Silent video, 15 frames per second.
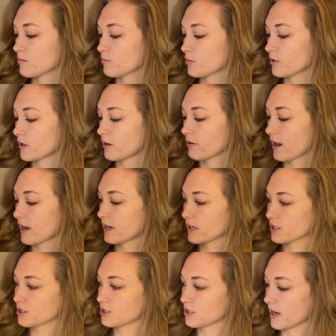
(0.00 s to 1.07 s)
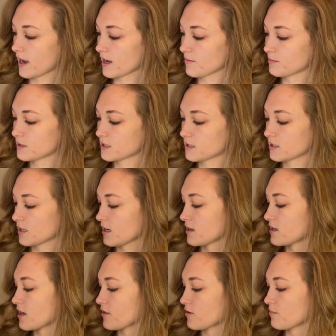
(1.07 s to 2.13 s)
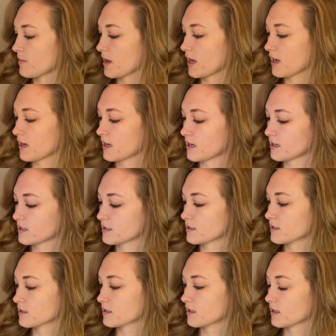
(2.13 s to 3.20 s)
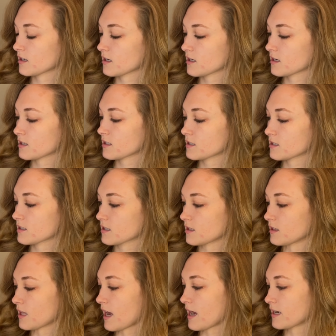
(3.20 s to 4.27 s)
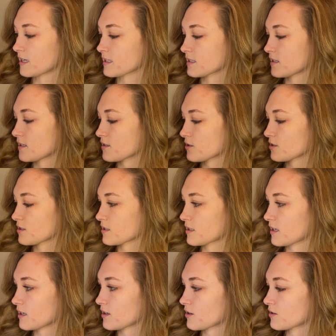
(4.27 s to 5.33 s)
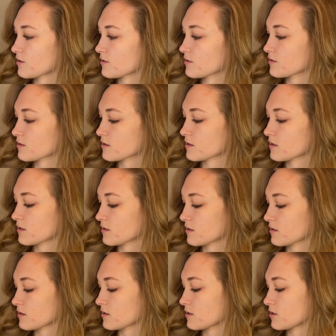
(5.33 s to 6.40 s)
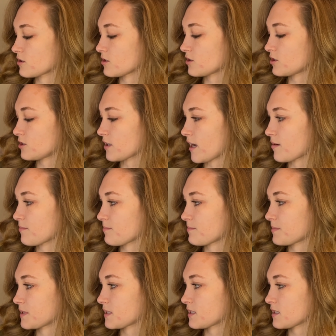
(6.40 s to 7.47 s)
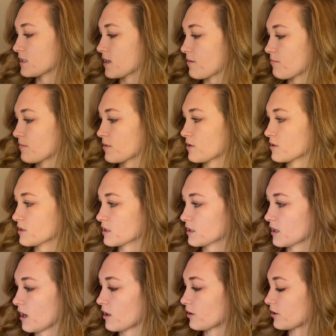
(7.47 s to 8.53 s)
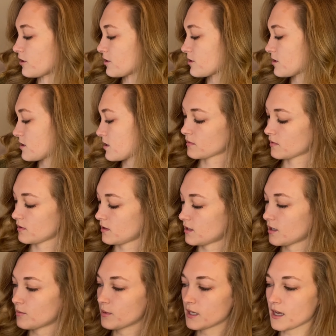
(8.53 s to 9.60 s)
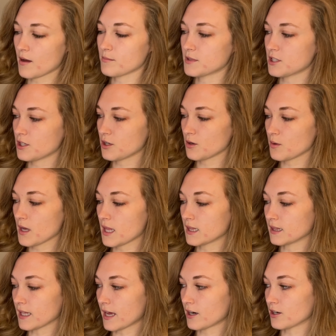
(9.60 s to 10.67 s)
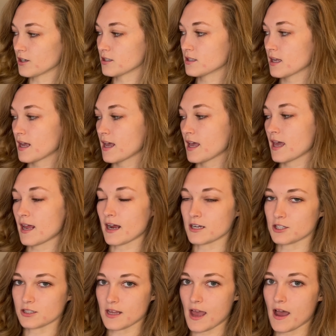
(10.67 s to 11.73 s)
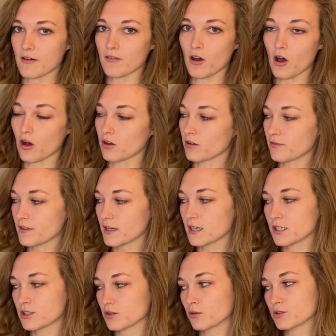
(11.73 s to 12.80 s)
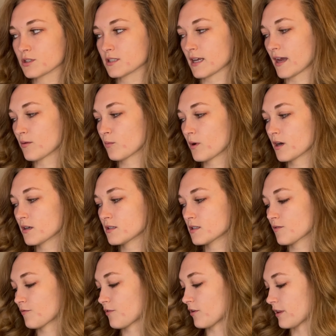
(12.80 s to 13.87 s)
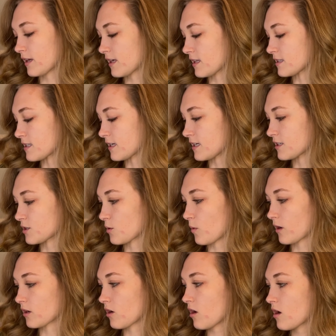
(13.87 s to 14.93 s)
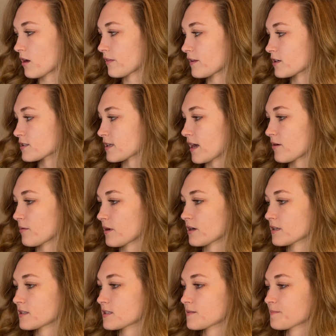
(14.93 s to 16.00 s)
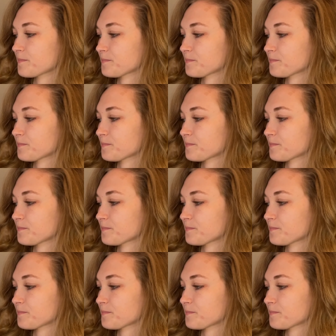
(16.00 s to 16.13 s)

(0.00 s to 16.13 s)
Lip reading: pre-writing shapes, another maze, line and scissor skills, shapes and numbers and colors. Then we come to letters, and I just have all of the adult sight words for the kids that need to work on their sight words.